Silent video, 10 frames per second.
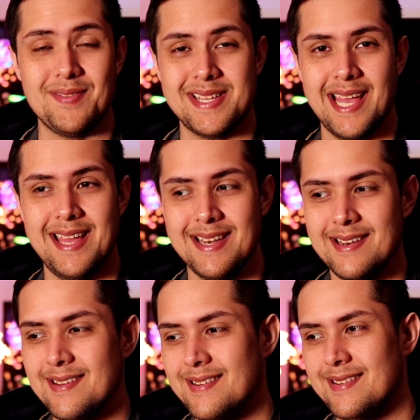out of
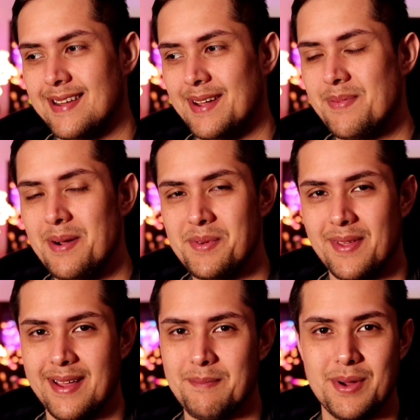10 i'd
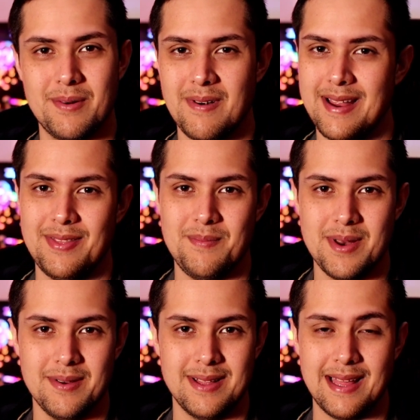probably like put it right in the
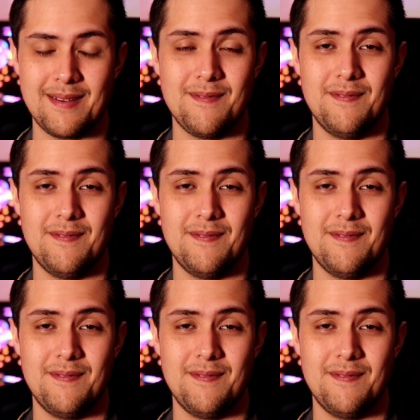middle at like